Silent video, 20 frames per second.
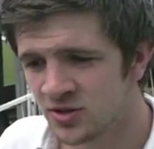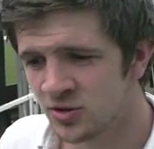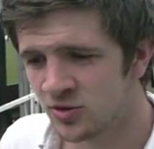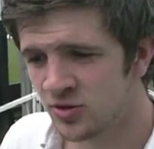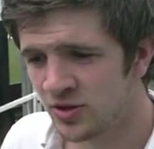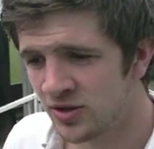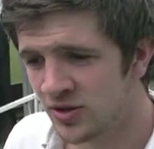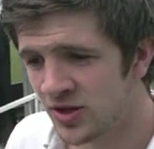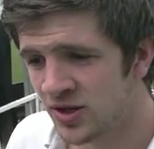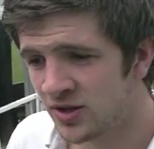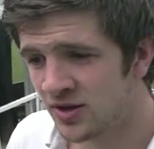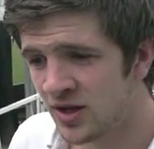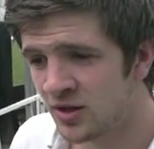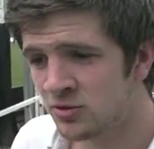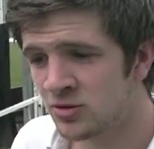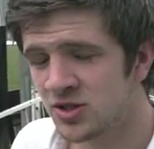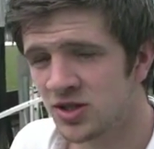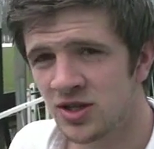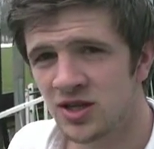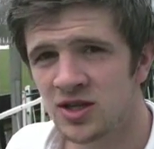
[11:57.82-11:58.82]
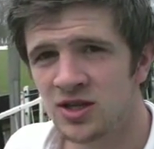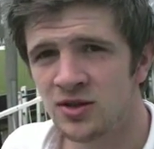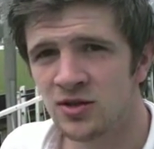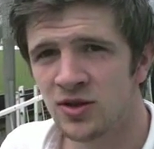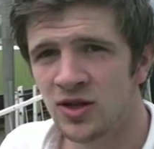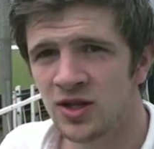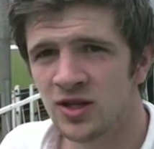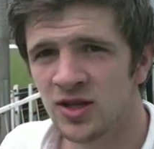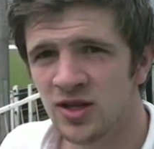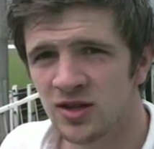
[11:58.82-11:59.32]
So I think that was a key
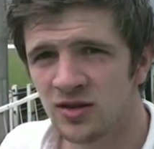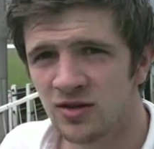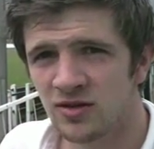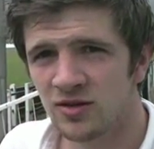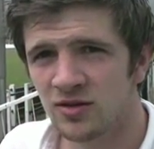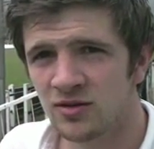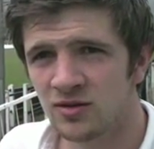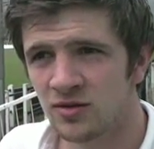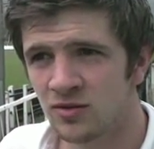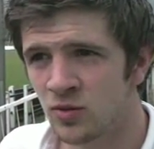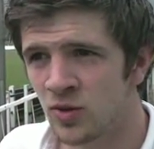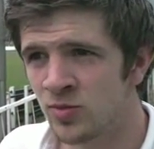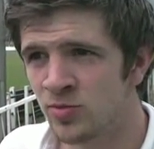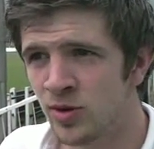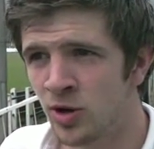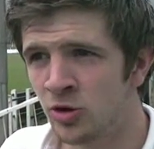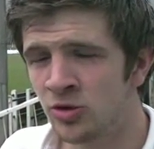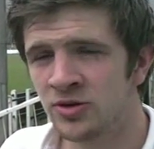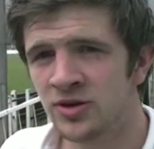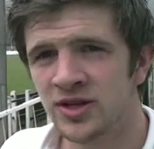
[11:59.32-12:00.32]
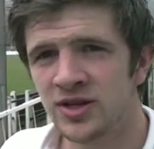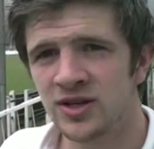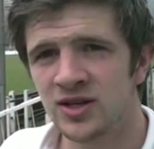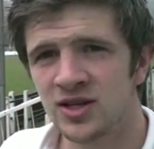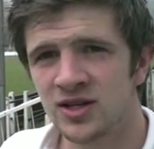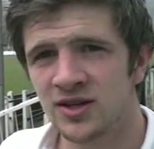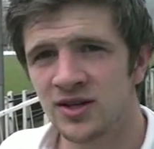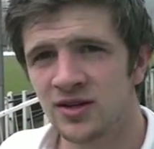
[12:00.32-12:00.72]
thing, that we bonded